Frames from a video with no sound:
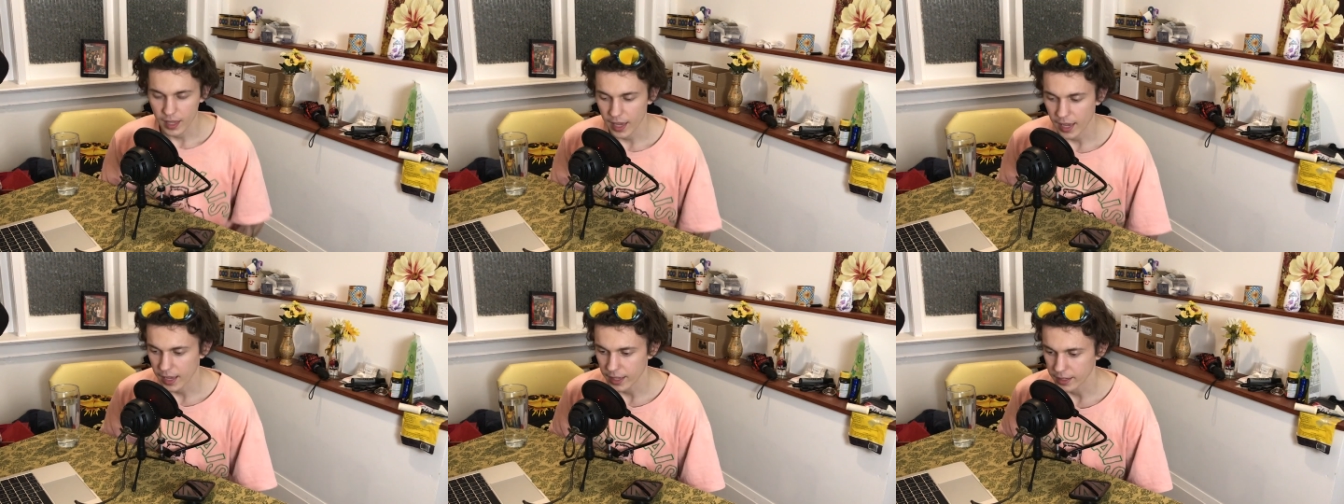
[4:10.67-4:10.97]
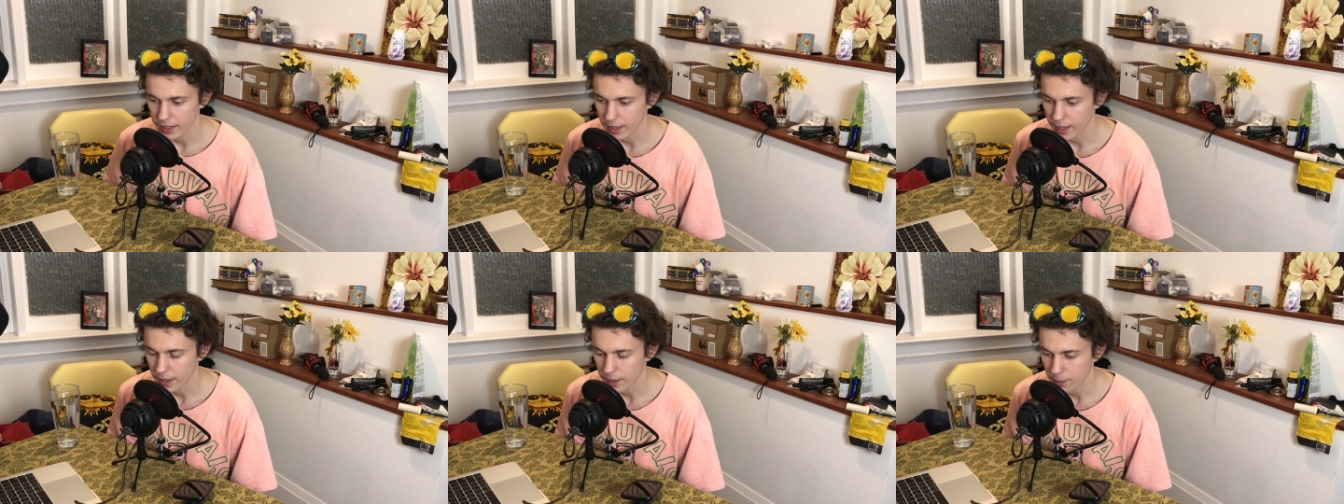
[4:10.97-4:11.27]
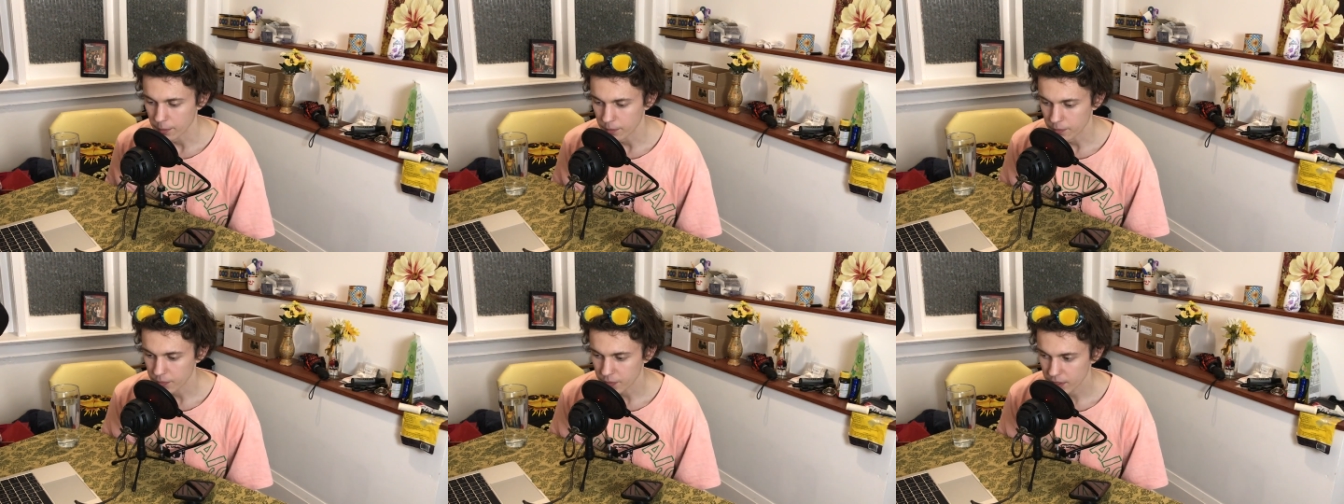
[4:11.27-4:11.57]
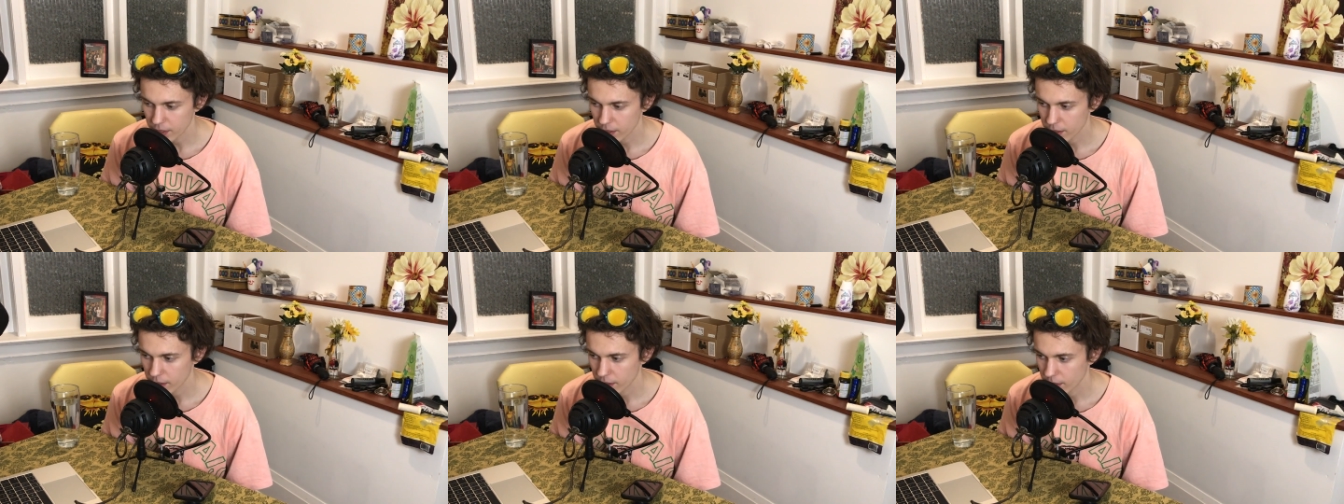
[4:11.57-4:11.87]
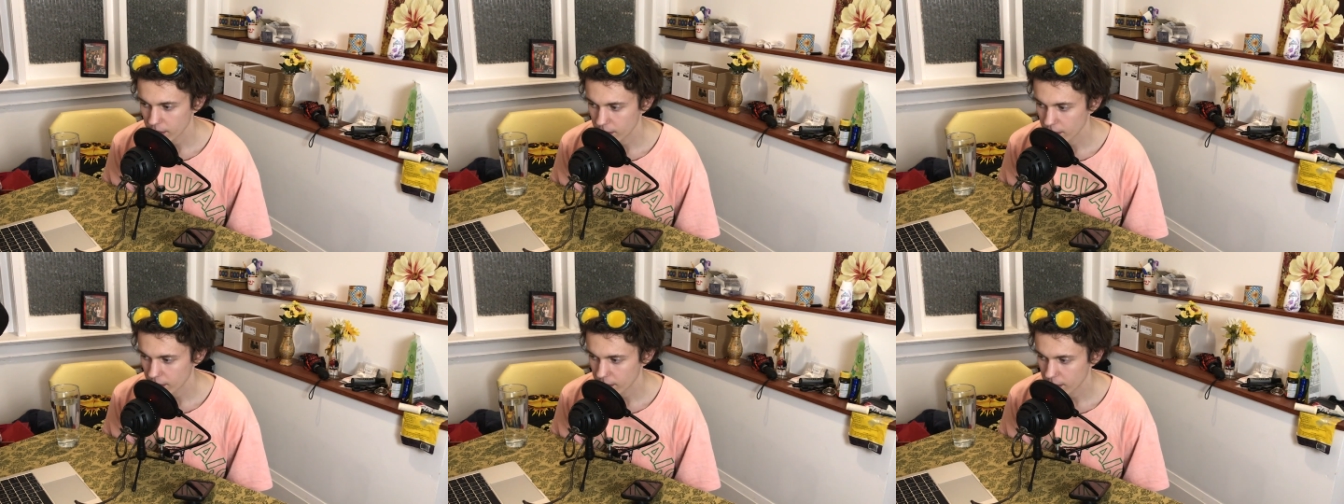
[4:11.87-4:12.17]
And um,
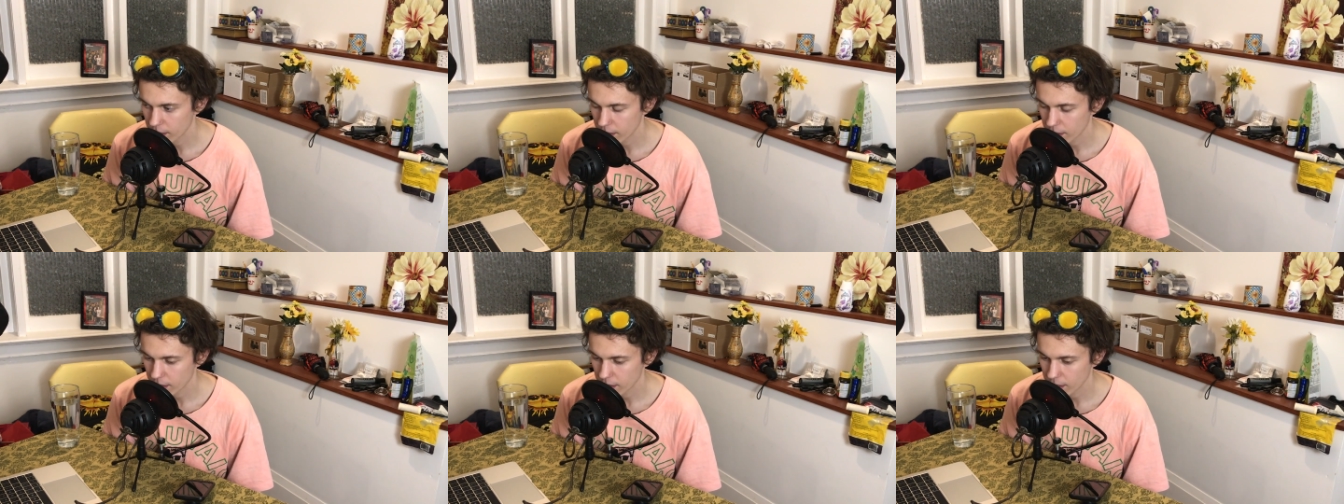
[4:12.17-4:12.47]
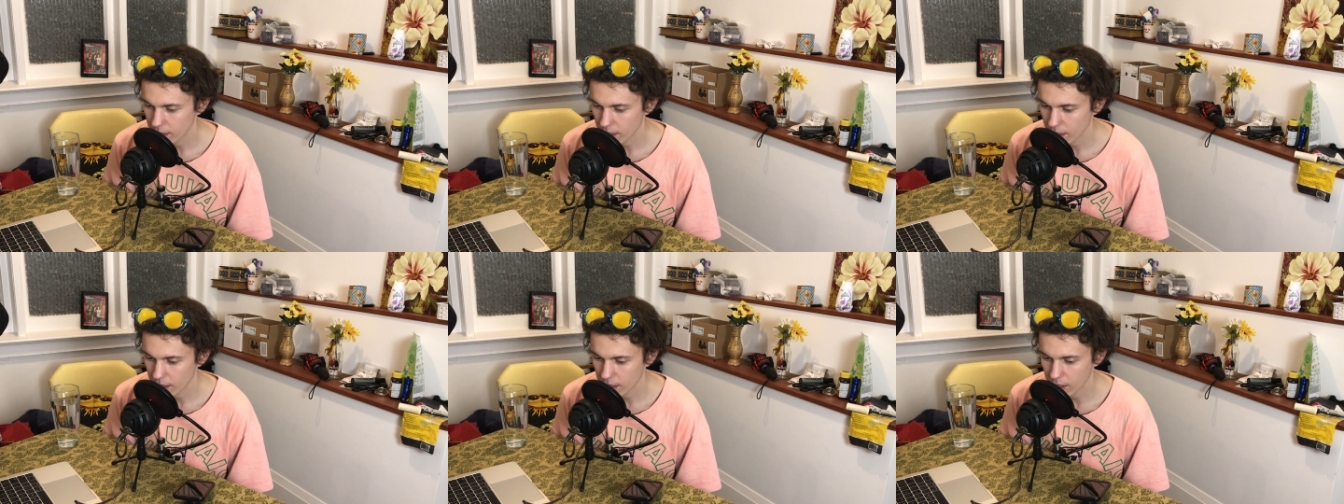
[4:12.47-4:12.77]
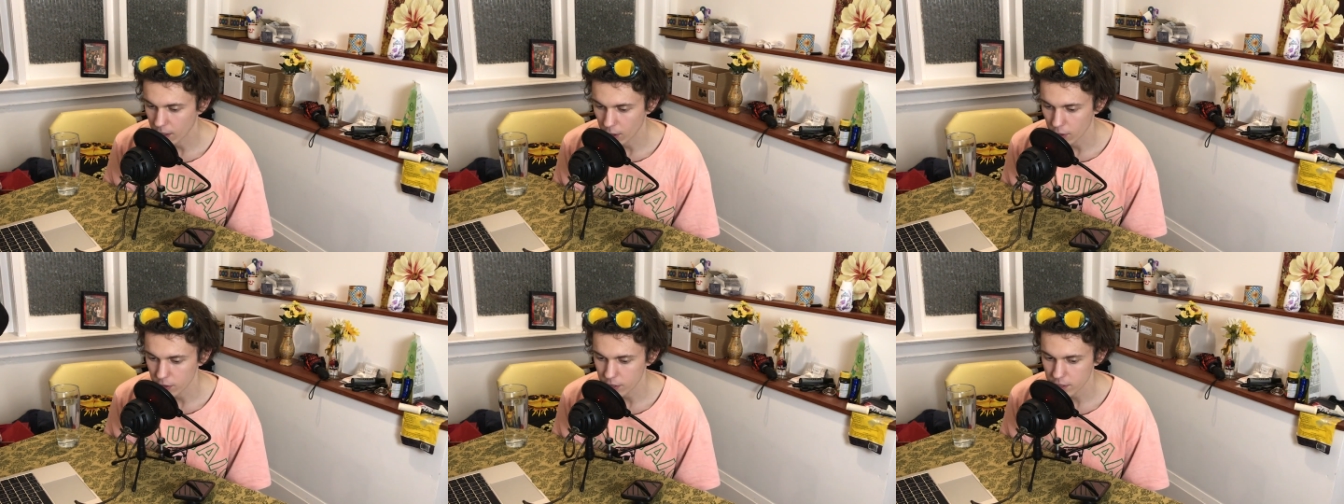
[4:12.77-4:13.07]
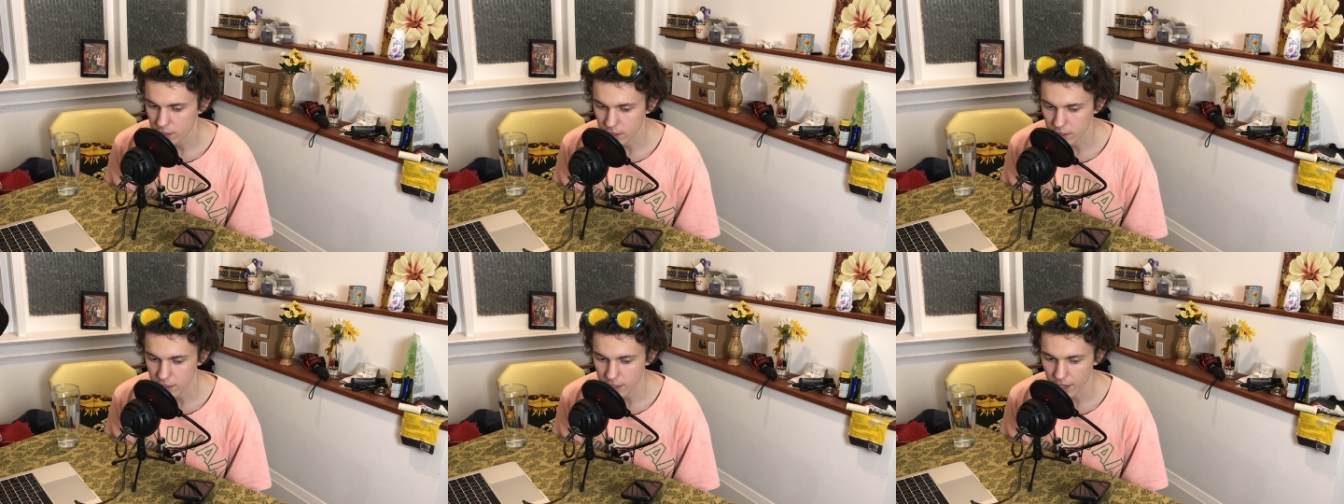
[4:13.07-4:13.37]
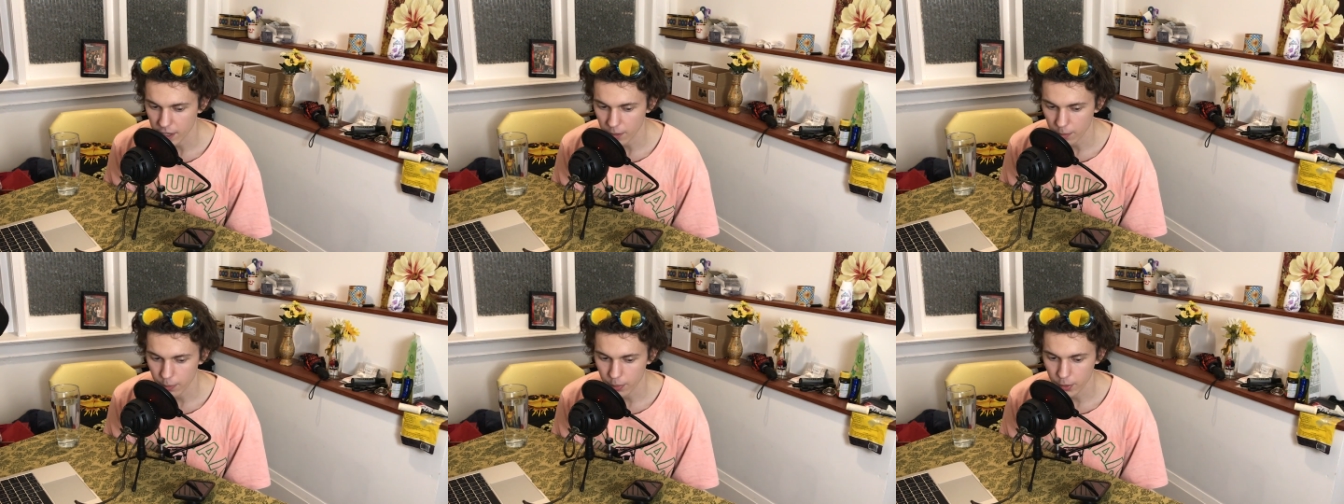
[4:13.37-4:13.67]
he goes to
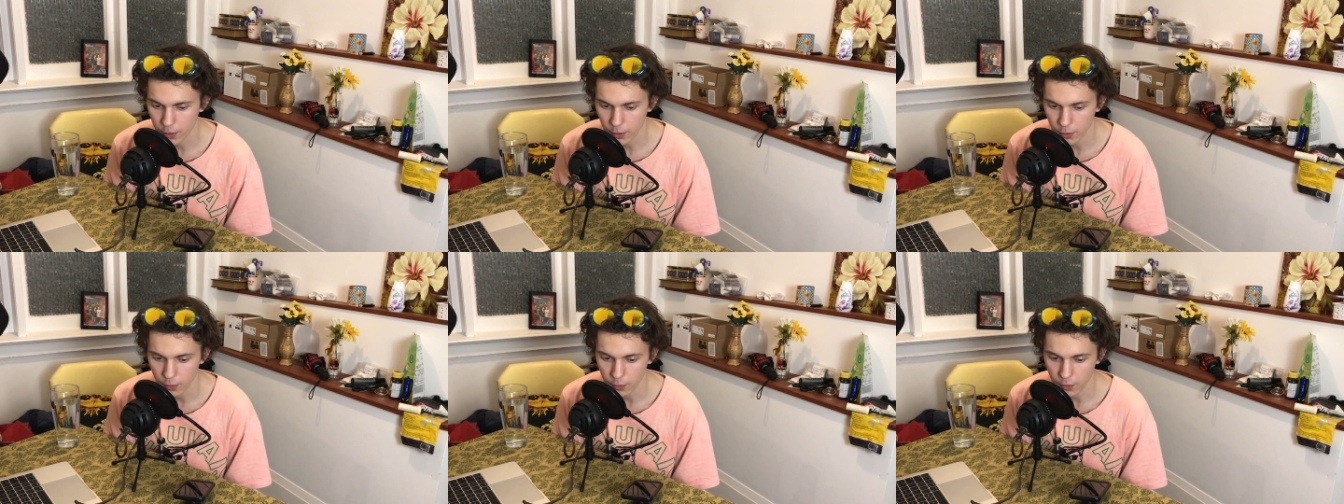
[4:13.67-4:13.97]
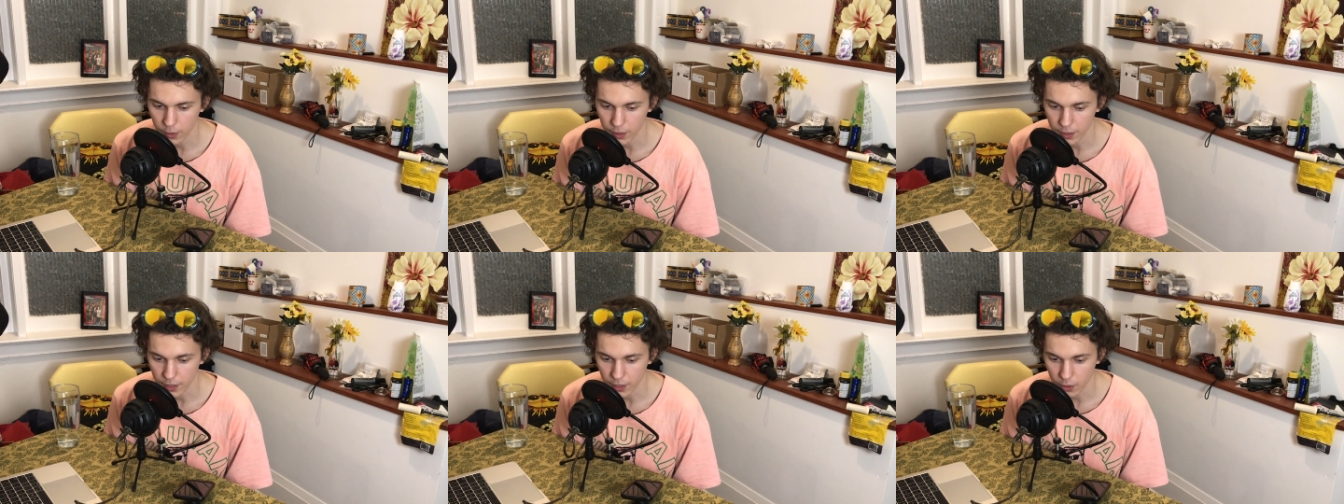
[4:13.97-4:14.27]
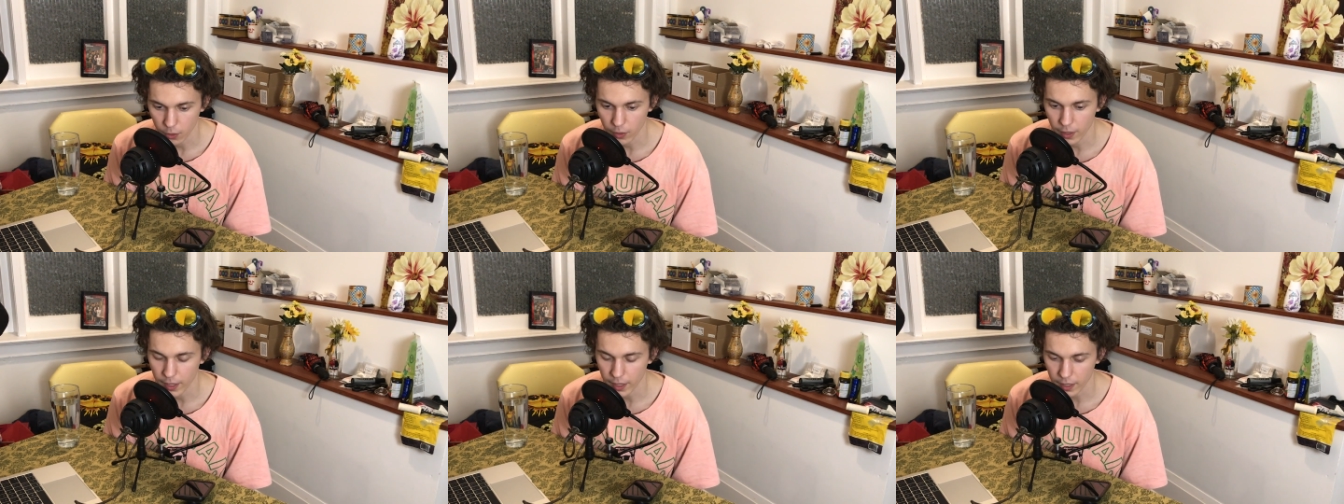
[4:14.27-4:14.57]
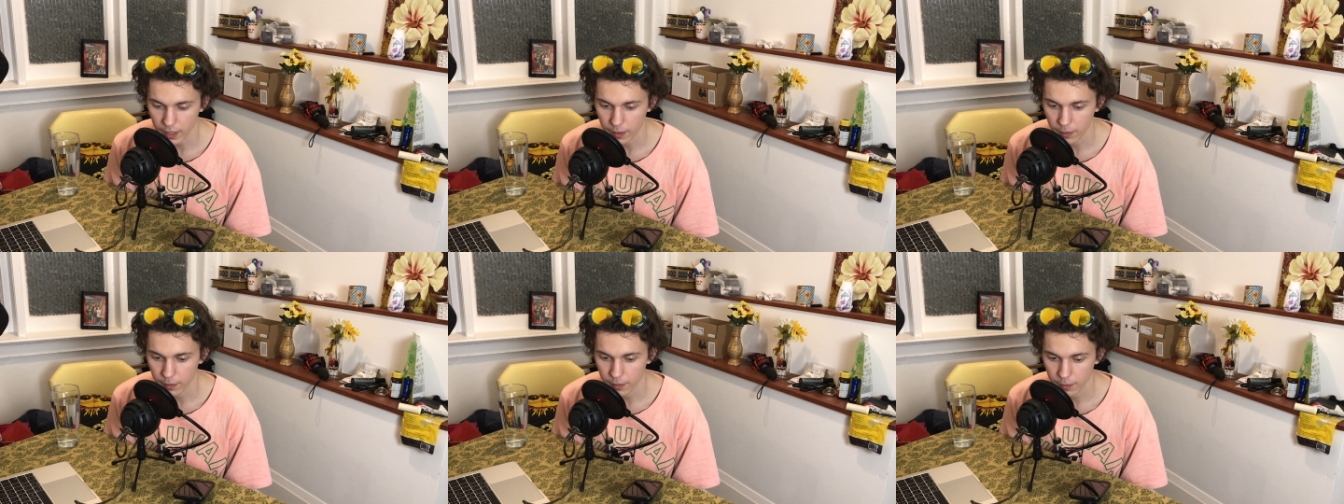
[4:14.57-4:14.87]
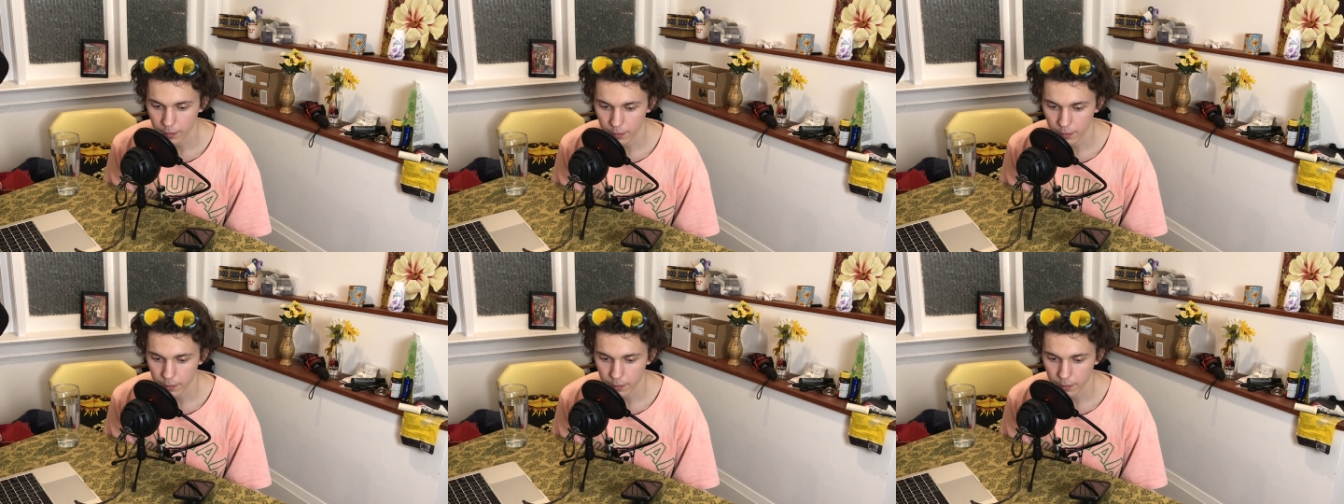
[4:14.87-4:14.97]
take a poo really quick.